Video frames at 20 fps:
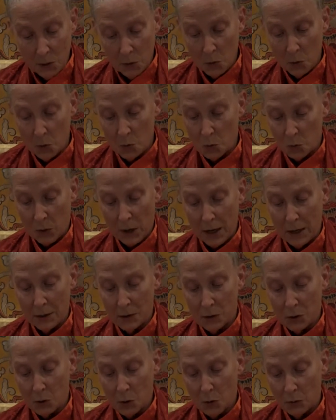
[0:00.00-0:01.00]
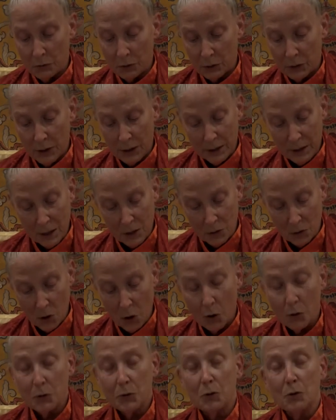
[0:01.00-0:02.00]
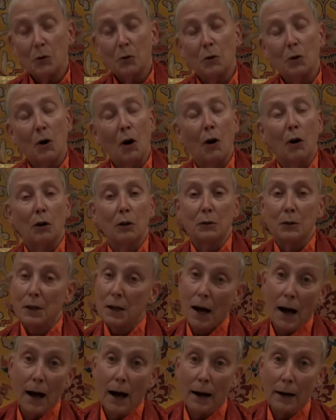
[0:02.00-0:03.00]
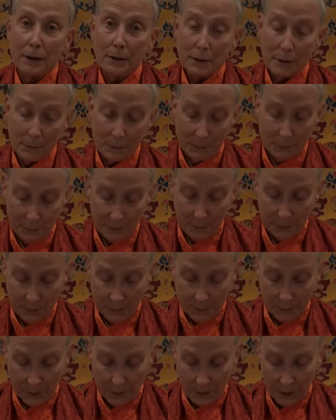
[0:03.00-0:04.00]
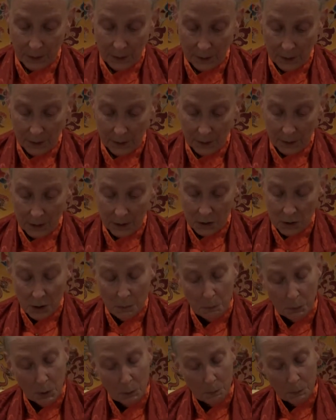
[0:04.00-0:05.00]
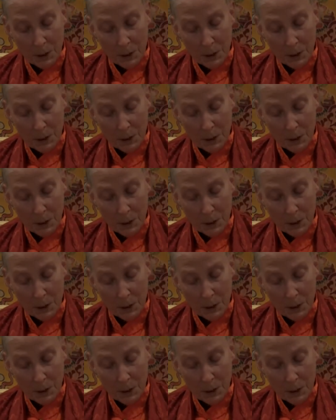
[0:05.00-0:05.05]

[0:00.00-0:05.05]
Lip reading: who reigns over it is also called God. Simple